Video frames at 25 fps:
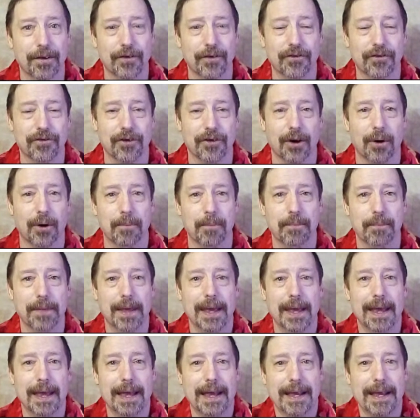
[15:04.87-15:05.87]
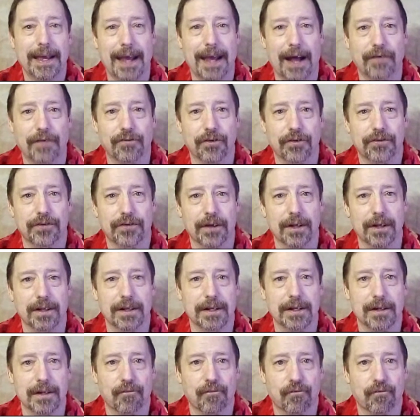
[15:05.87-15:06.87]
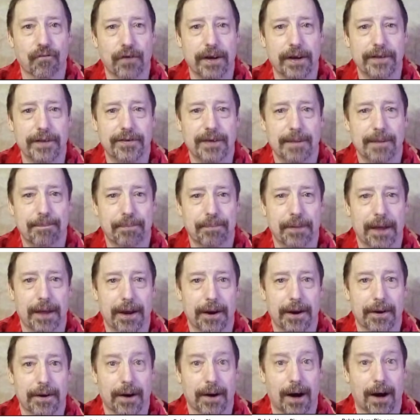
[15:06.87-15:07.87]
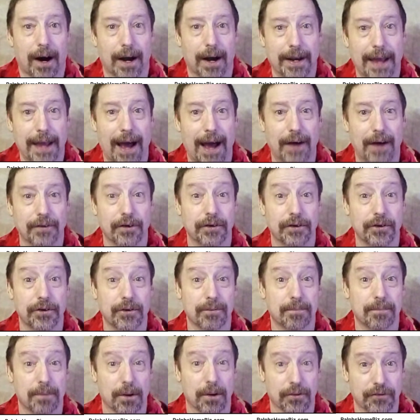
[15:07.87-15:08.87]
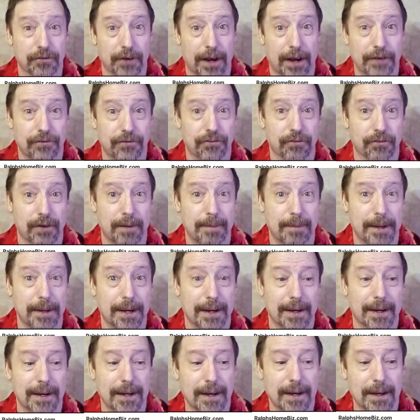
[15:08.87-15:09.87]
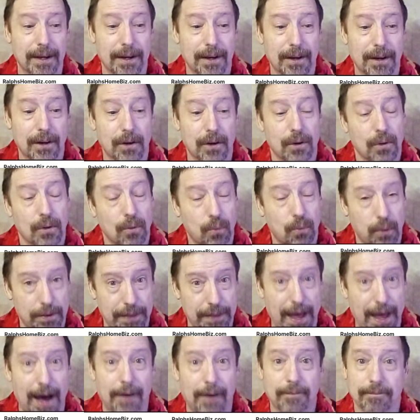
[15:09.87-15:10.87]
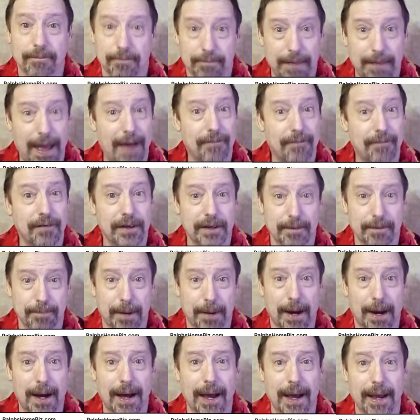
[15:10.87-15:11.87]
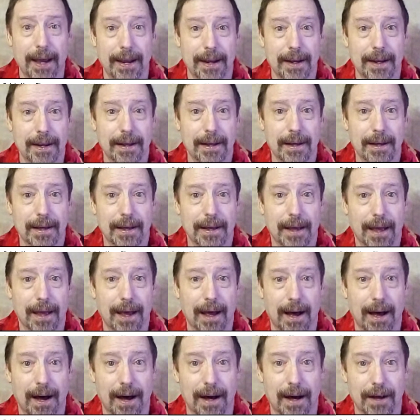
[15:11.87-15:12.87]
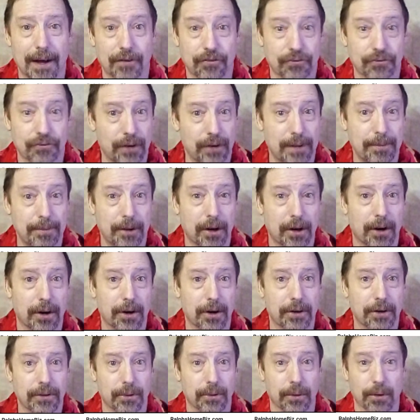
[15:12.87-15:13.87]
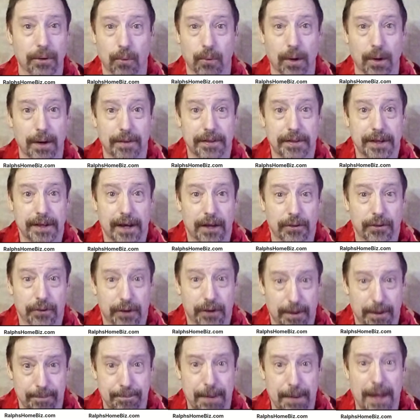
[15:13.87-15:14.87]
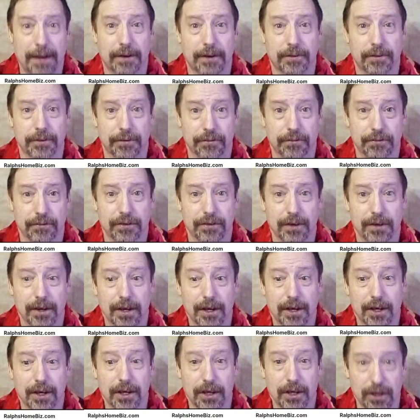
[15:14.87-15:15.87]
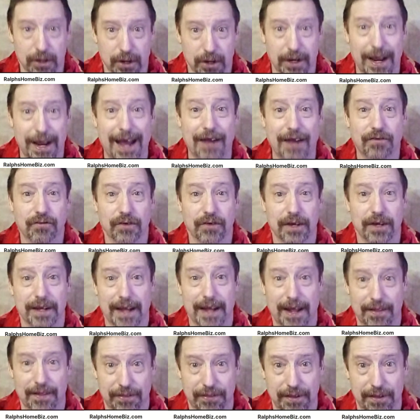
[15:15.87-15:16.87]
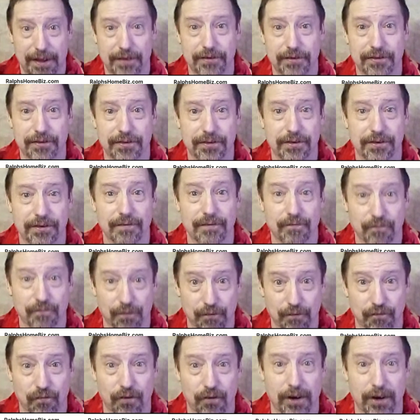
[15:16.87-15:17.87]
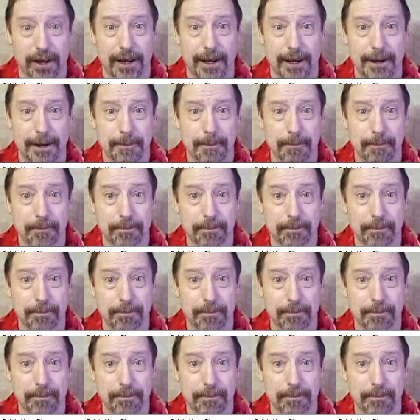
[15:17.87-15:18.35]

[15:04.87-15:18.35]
So, yeah, just a little free tip there on how to do multi-streaming without having to buy StreamYard or one of the other competitors. You can actually get this for free